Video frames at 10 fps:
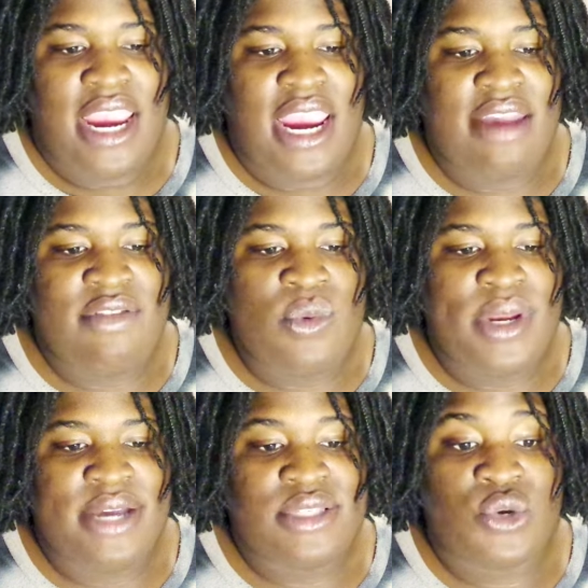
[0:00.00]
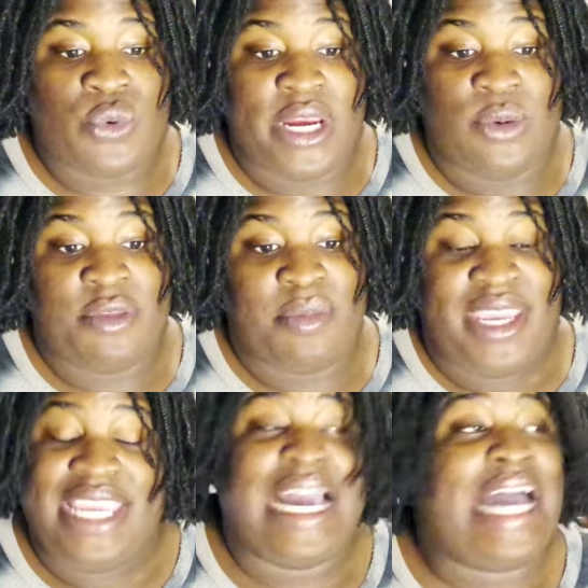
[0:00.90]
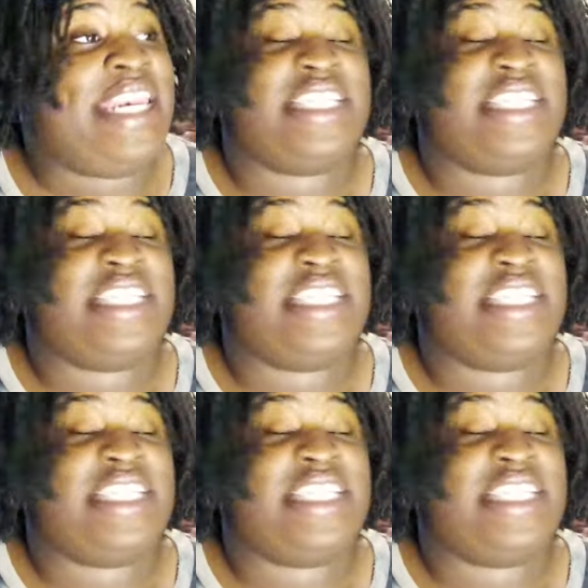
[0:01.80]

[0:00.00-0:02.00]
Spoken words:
Everyone else agreed with me. God,